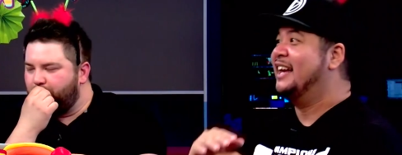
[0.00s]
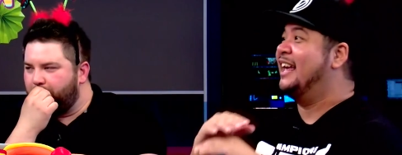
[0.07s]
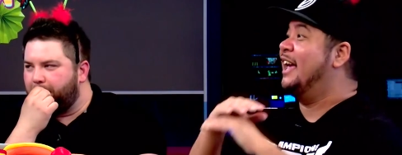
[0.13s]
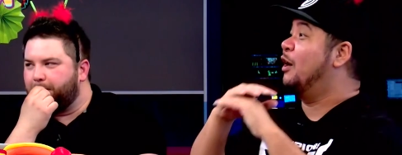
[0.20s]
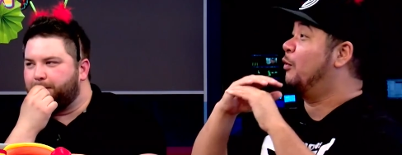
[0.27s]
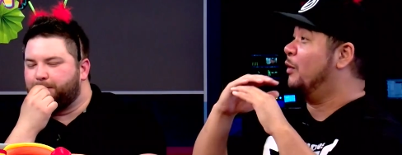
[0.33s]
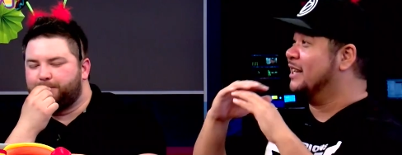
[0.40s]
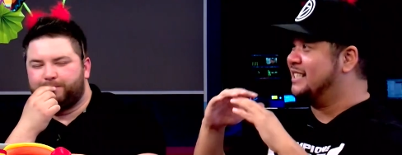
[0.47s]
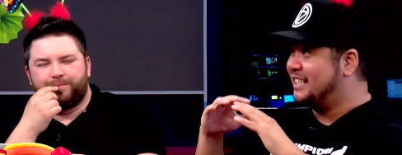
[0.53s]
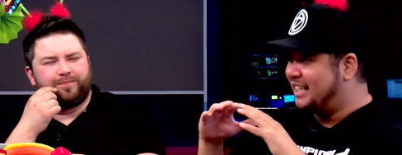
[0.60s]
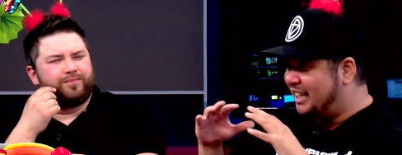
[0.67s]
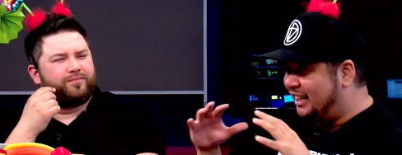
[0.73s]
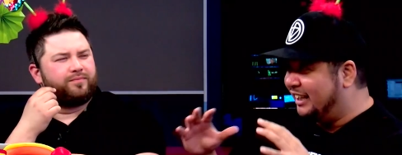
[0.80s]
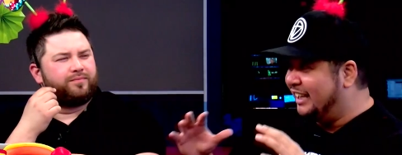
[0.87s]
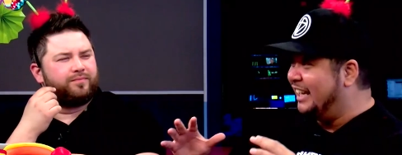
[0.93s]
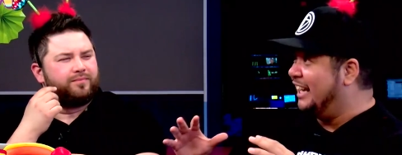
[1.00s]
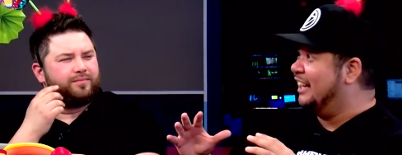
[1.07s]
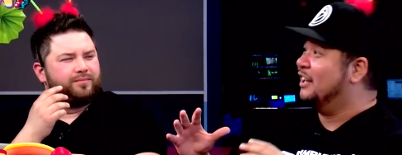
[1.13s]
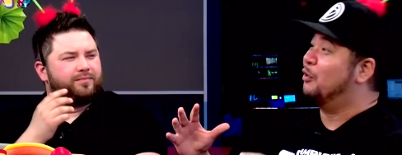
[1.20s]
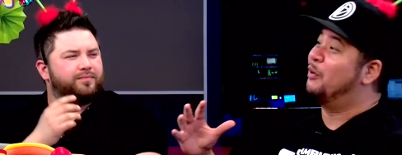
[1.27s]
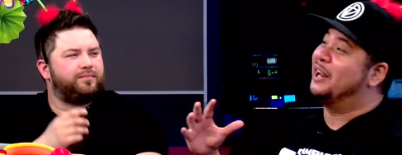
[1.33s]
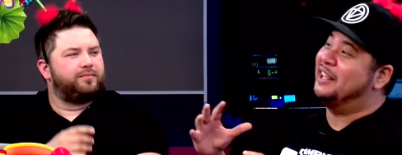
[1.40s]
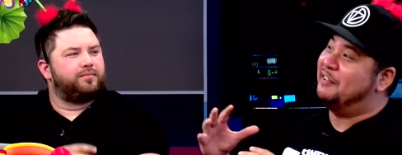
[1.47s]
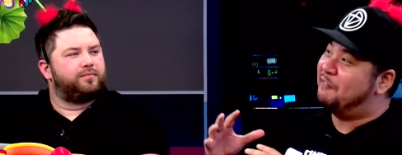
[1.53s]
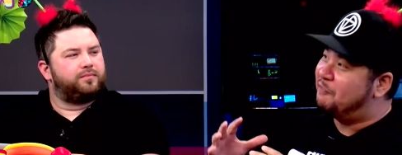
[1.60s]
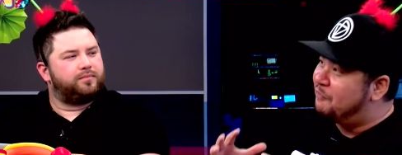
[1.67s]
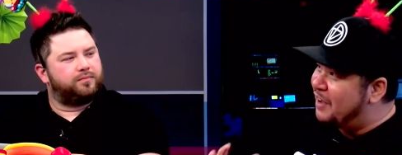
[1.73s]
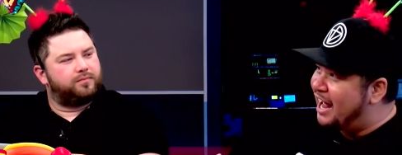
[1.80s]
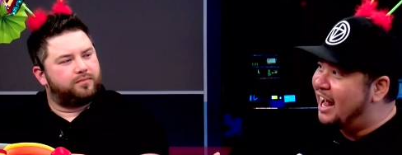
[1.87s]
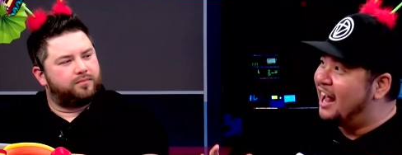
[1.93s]
Speaker 1: It was clean, the way he
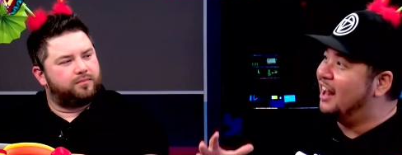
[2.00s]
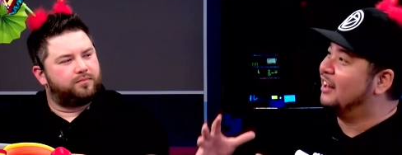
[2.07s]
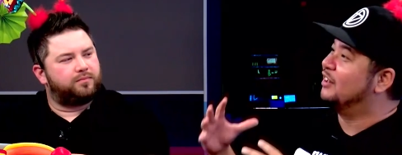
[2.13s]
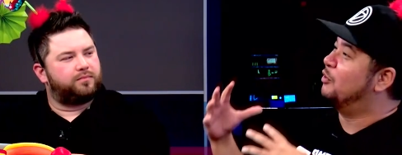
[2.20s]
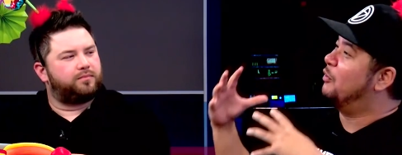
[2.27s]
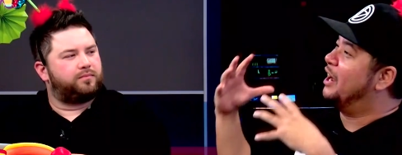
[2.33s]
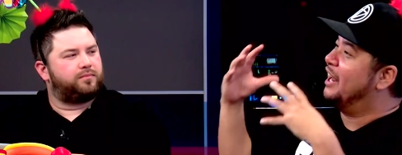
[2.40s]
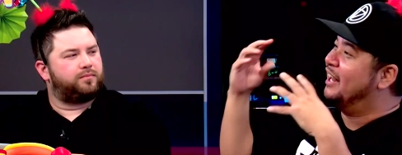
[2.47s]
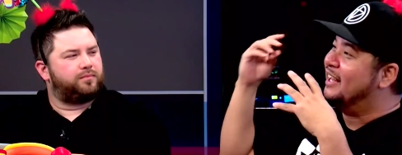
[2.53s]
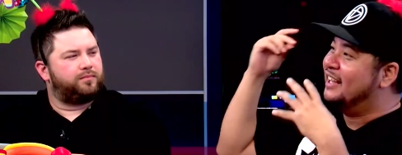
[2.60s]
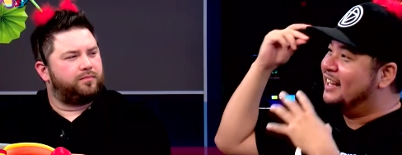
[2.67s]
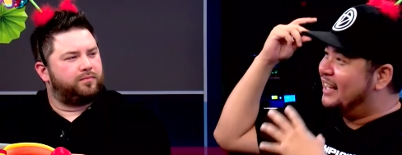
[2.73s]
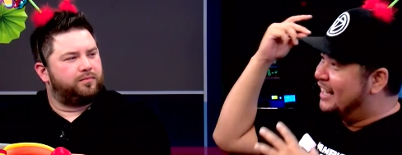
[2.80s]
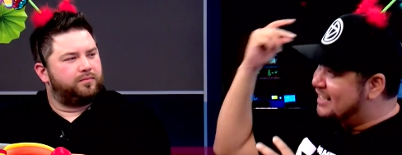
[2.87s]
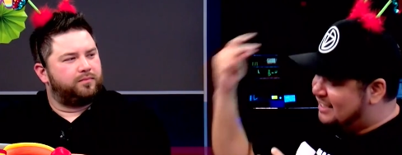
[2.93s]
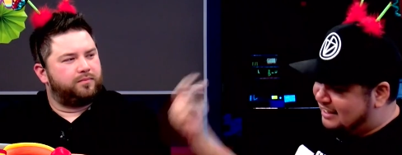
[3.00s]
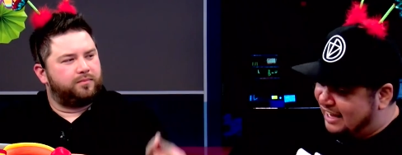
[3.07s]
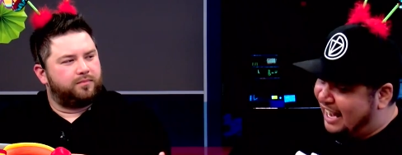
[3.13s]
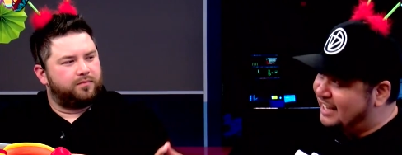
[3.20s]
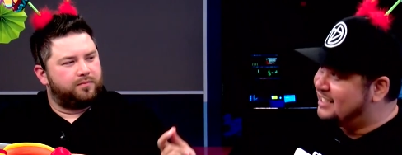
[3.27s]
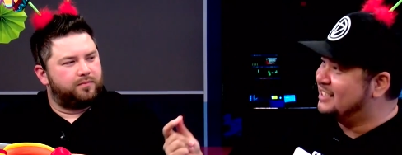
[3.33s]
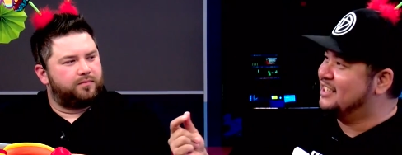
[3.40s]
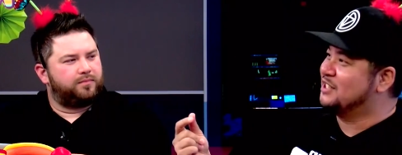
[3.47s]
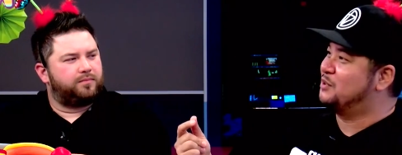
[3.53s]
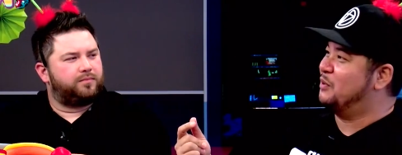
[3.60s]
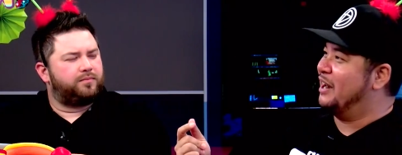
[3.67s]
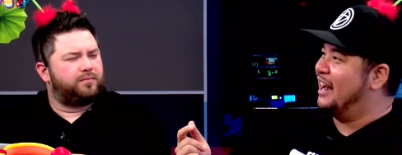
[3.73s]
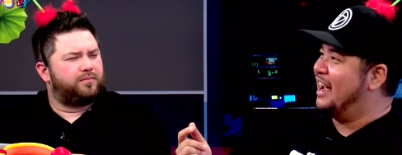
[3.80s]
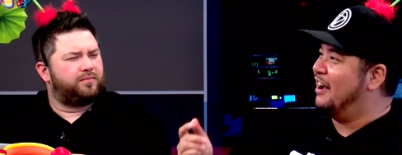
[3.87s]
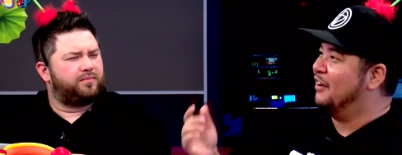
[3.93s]
fell, the way his lights just
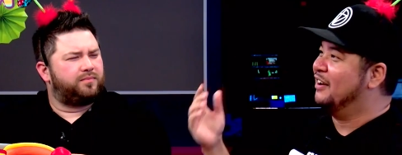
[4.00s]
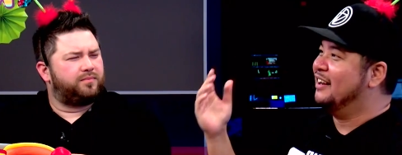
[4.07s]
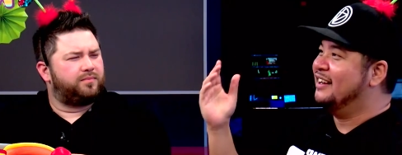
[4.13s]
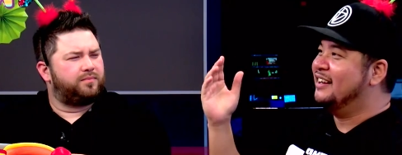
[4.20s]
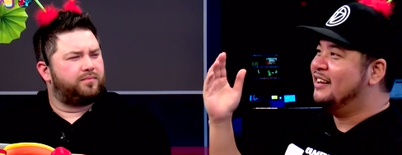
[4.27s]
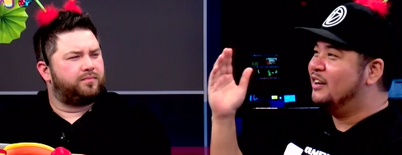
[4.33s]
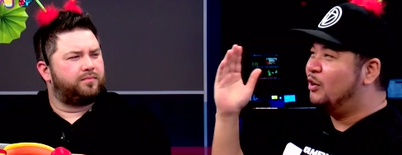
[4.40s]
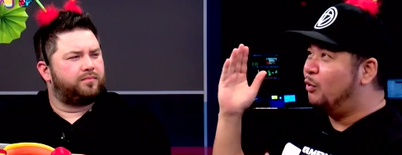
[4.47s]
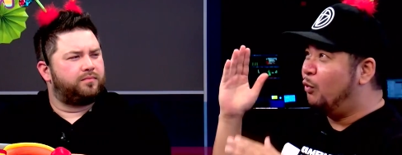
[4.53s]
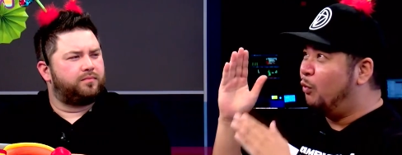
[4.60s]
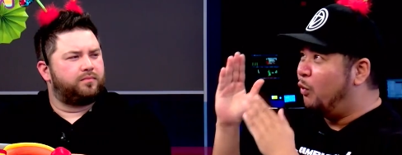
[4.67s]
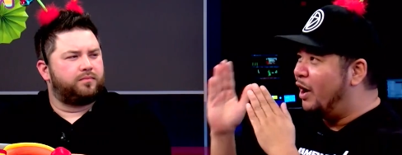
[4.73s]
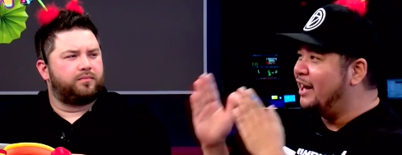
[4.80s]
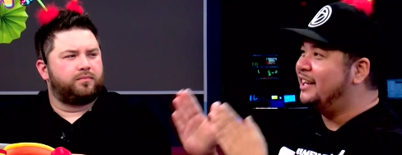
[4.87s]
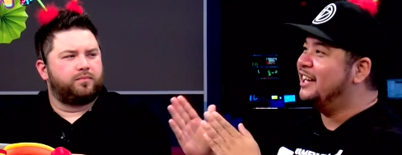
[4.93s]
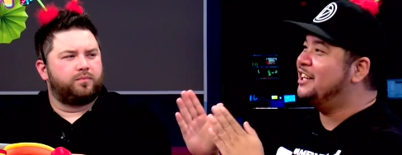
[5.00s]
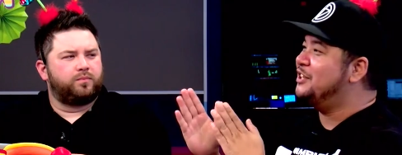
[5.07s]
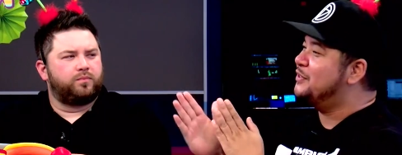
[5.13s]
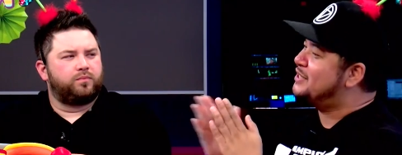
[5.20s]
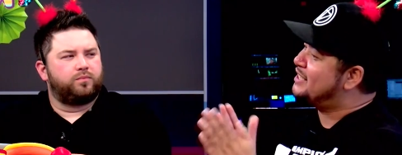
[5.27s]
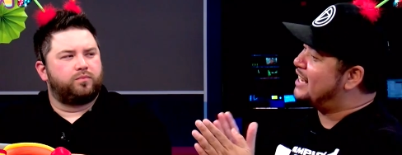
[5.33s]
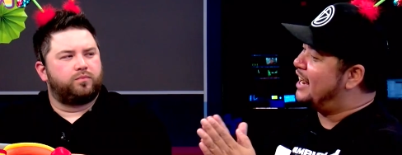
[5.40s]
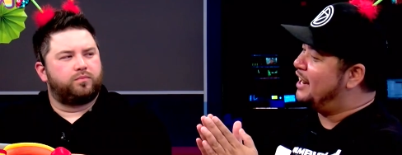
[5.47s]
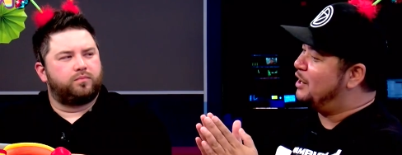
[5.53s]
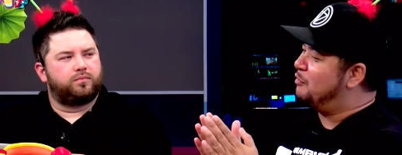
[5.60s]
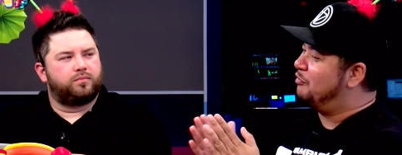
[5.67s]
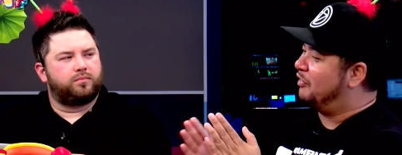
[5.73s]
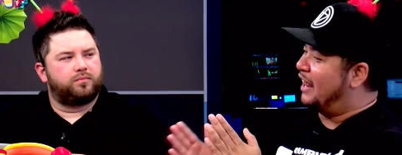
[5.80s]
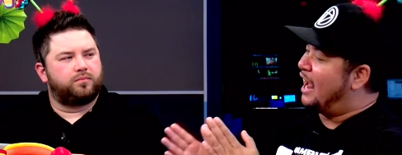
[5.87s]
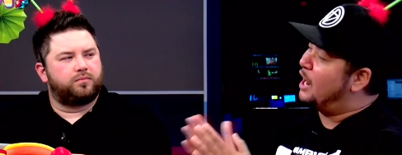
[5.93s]
went out. What did you say to
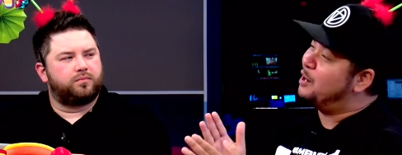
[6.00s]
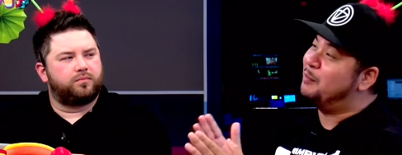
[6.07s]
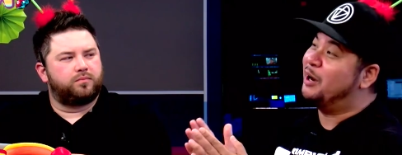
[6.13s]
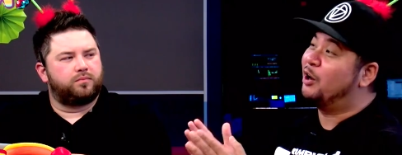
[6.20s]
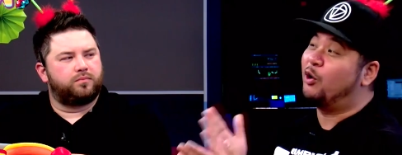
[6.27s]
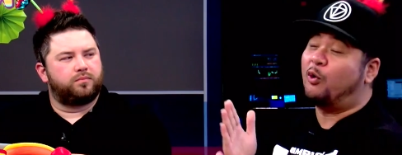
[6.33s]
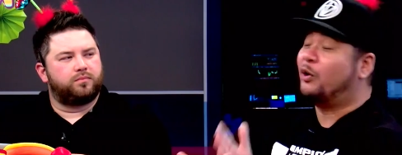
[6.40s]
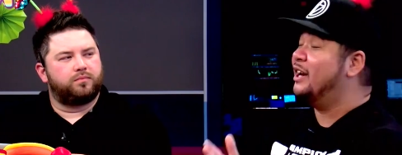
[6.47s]
Vladimir, or